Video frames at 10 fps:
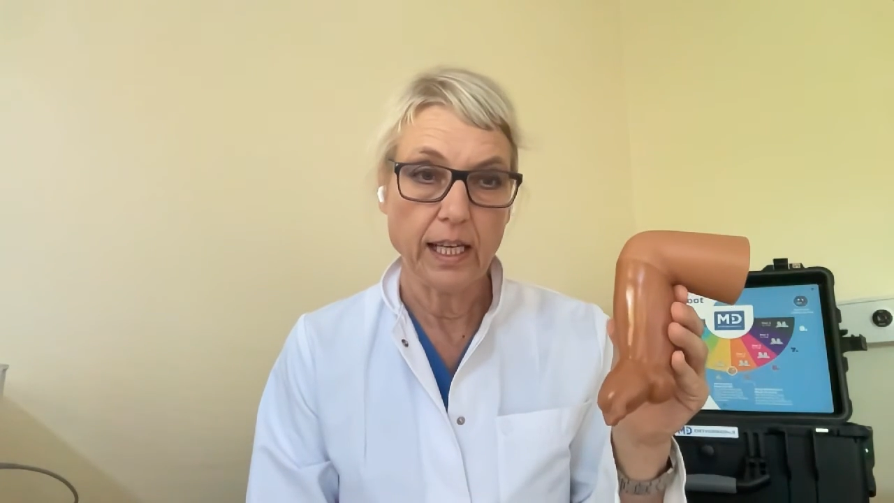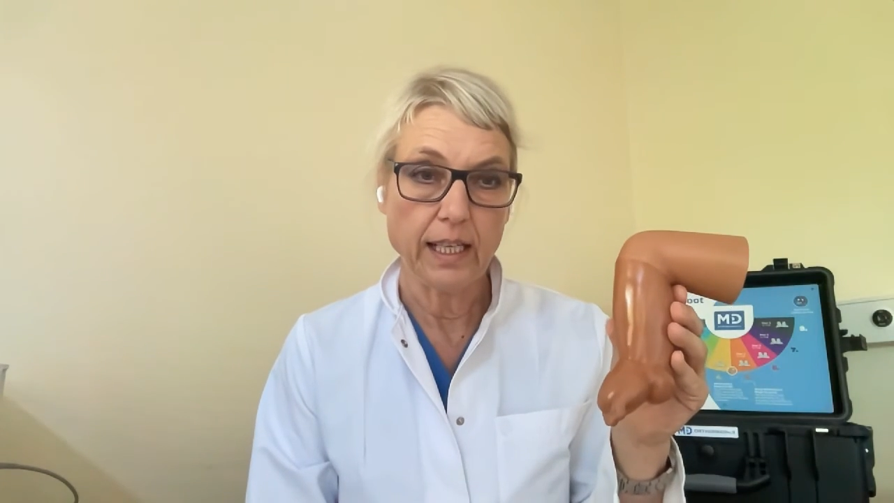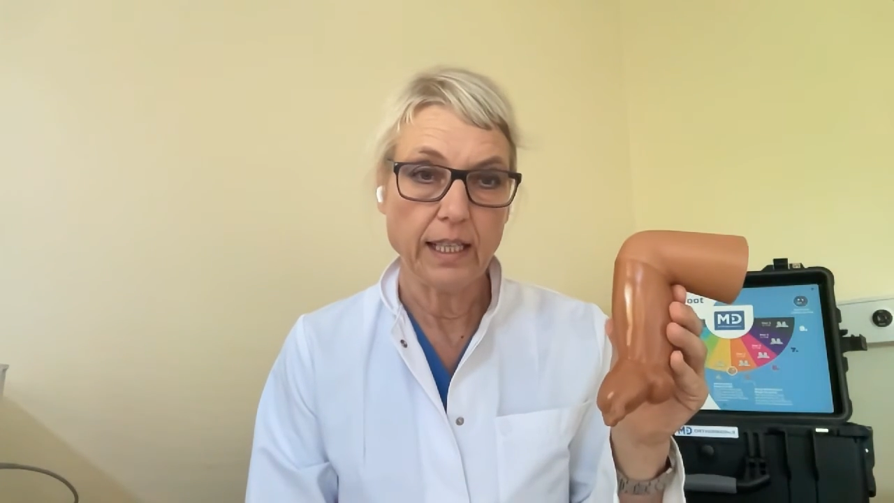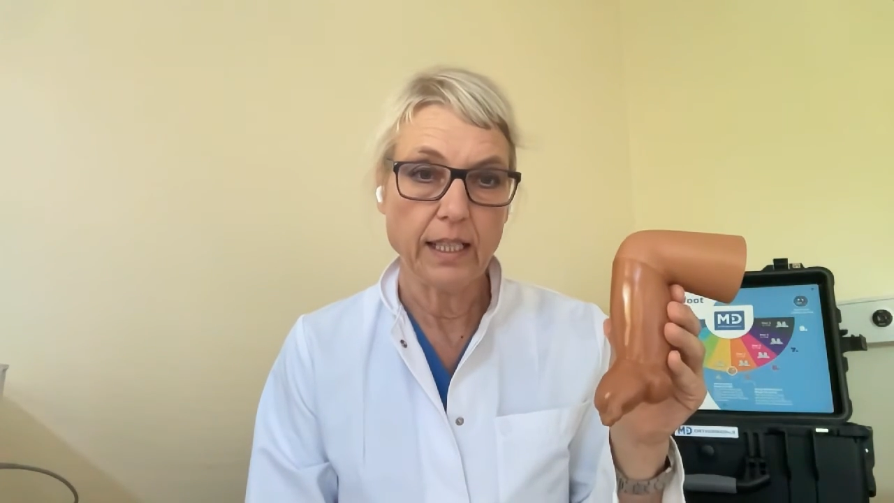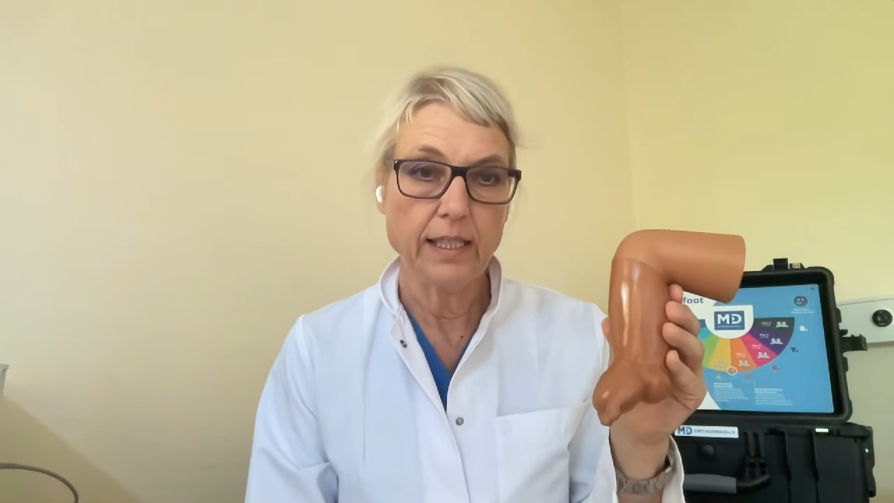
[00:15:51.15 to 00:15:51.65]

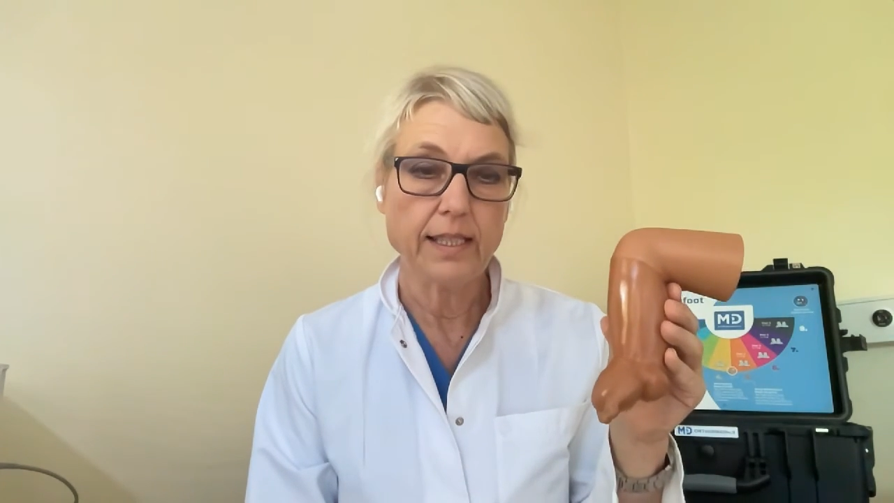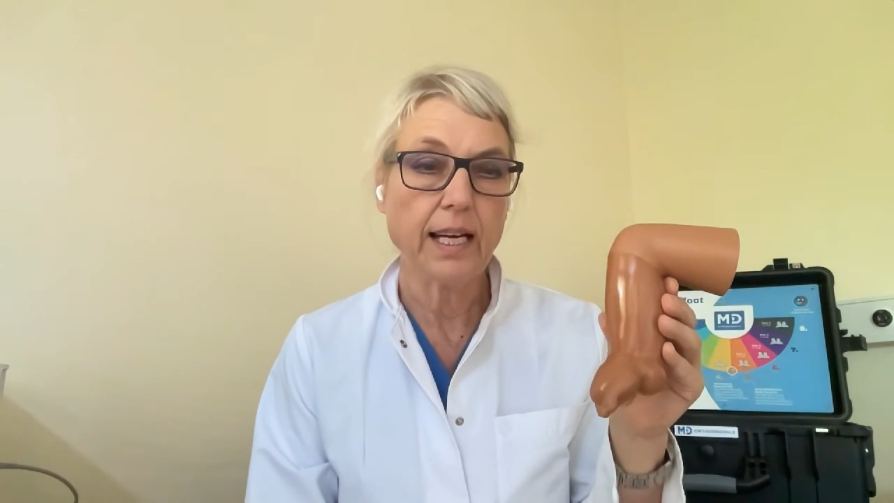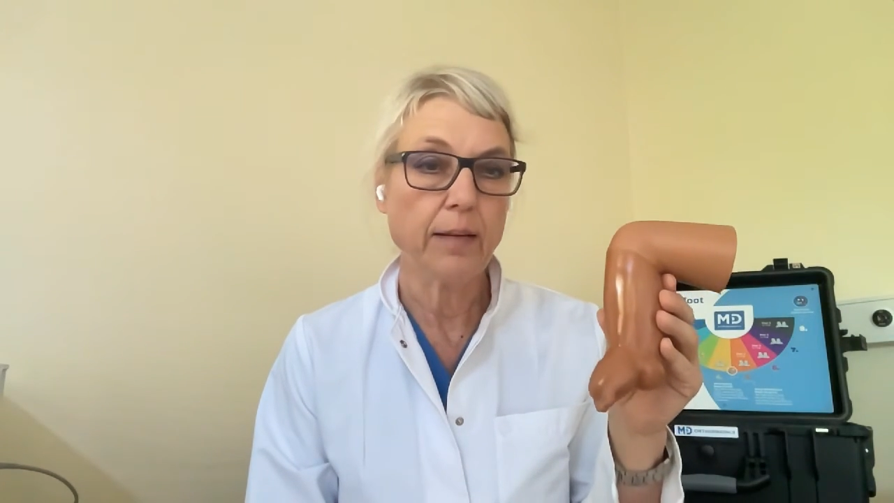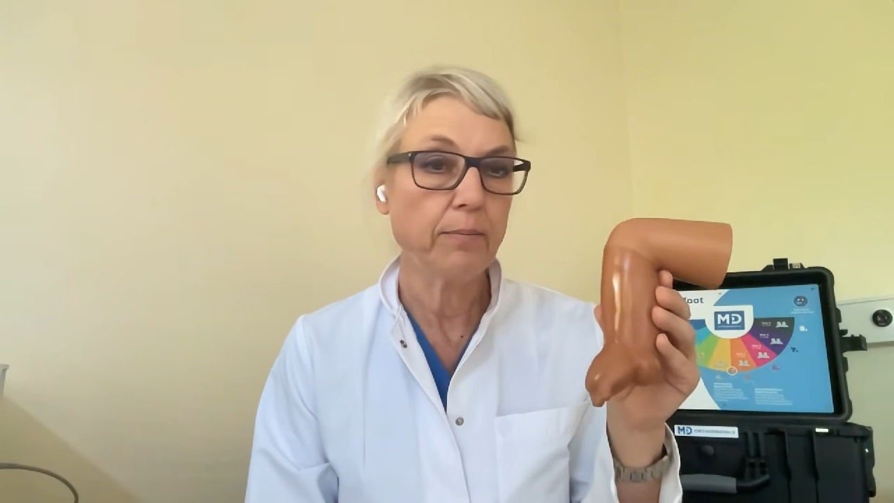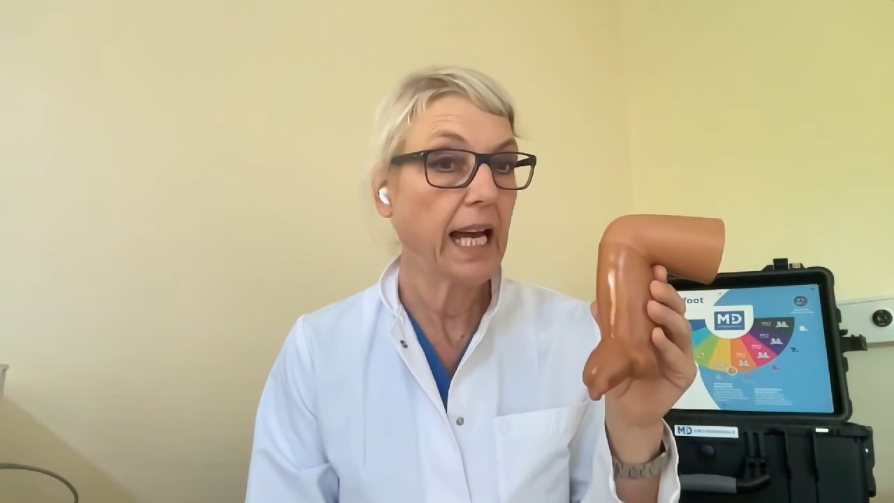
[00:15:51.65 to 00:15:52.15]
and it
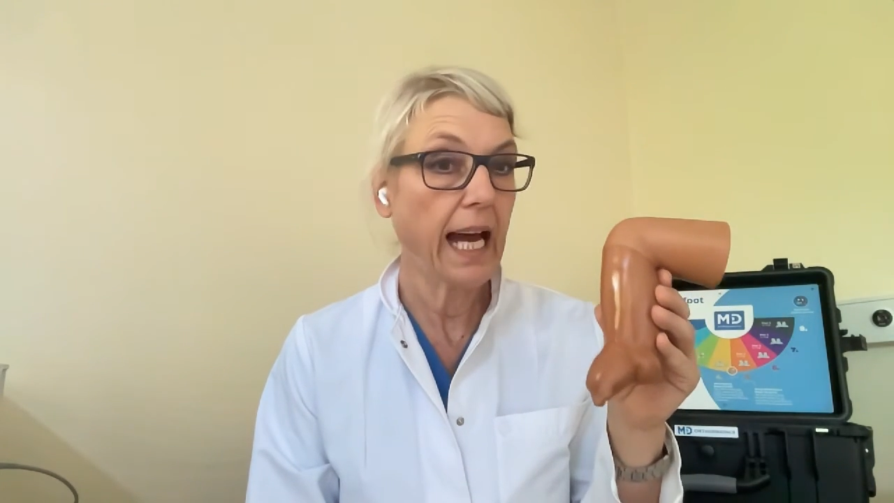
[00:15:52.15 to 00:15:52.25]
can be